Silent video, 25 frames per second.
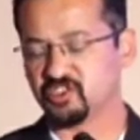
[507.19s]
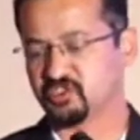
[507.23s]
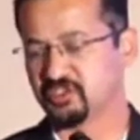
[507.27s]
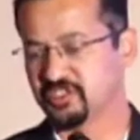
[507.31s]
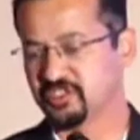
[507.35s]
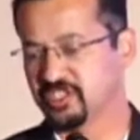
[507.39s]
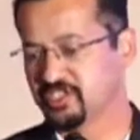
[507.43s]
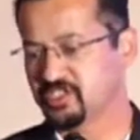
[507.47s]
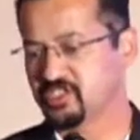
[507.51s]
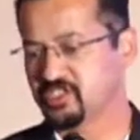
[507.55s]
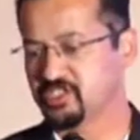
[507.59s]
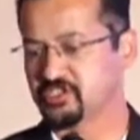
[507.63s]
So
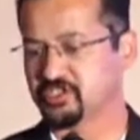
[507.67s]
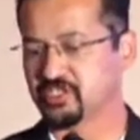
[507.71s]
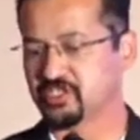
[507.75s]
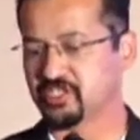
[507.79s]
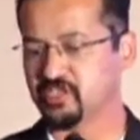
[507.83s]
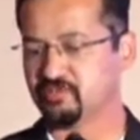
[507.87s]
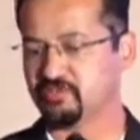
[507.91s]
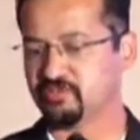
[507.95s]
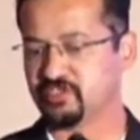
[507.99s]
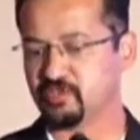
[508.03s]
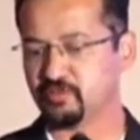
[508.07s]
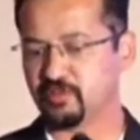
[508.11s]
this is a
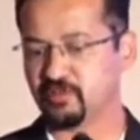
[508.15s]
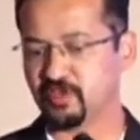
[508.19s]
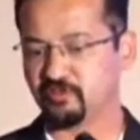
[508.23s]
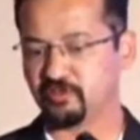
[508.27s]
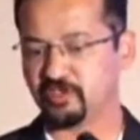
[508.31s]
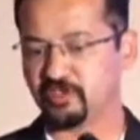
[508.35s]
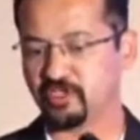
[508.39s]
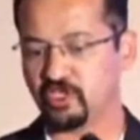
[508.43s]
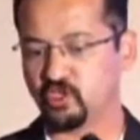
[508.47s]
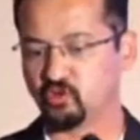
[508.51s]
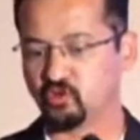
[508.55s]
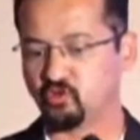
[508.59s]
study which has
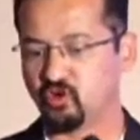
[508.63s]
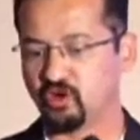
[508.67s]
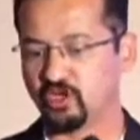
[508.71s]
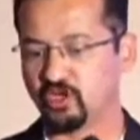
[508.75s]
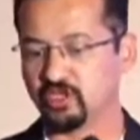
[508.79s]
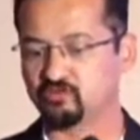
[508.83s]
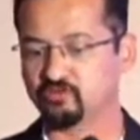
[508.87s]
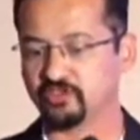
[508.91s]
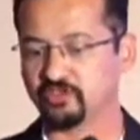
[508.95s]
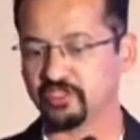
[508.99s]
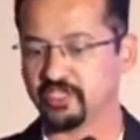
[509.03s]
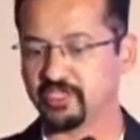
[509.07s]
been
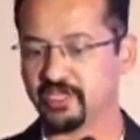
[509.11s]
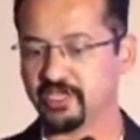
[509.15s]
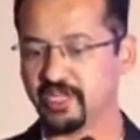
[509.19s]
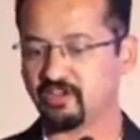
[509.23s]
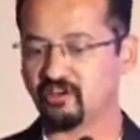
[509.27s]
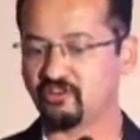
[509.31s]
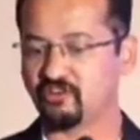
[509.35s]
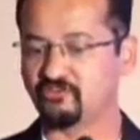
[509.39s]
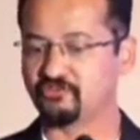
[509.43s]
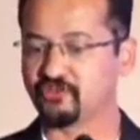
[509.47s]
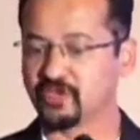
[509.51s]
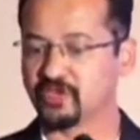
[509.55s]
involved with the
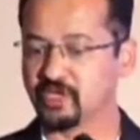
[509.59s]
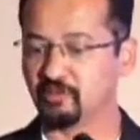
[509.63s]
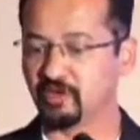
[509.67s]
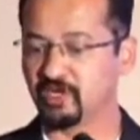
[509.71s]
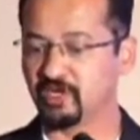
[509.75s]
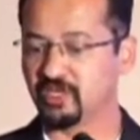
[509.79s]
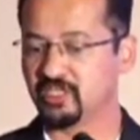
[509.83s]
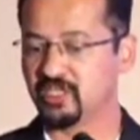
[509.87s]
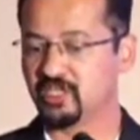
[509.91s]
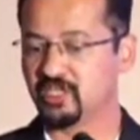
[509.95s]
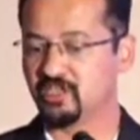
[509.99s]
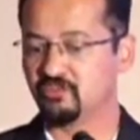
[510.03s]
neck of femur,